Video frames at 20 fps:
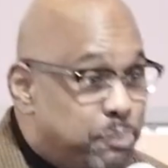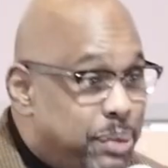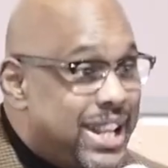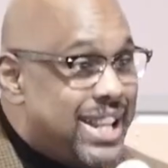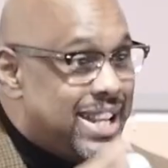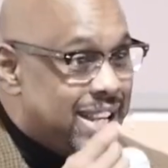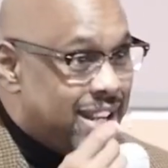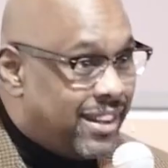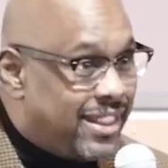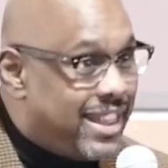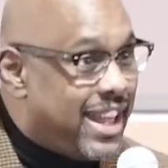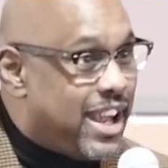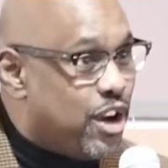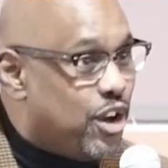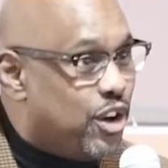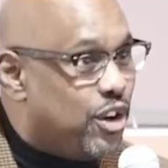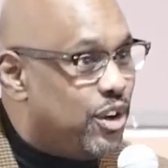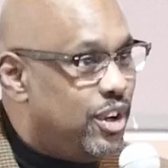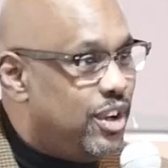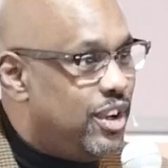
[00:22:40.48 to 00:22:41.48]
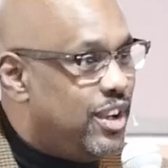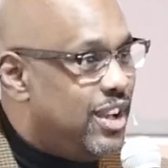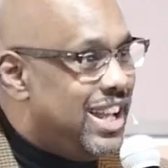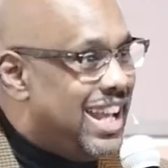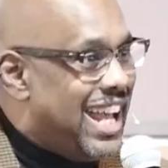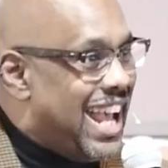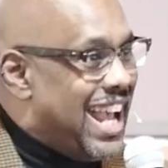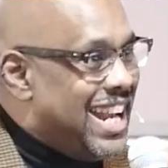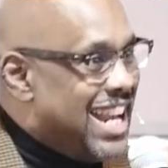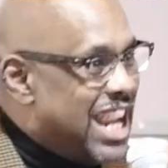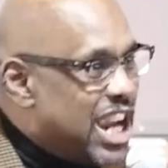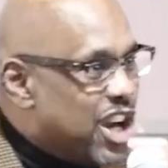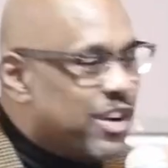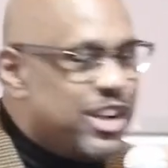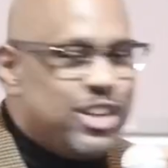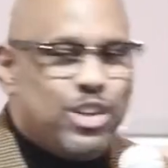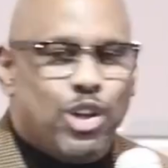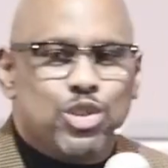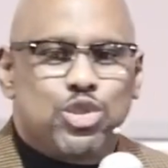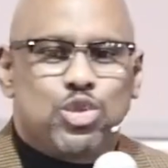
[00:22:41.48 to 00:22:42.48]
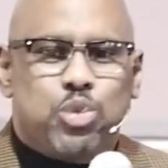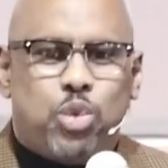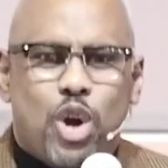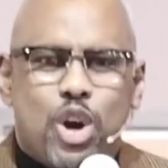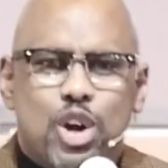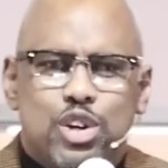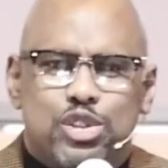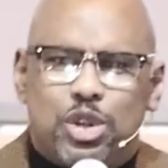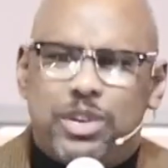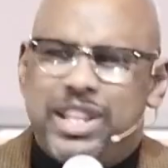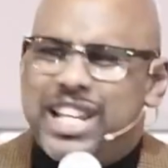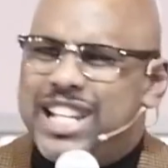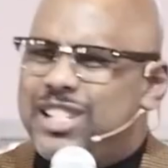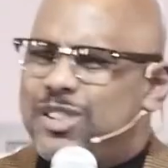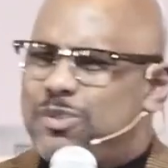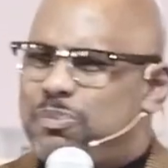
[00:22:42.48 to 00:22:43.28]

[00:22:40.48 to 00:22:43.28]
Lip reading: being there and hearing those words. So these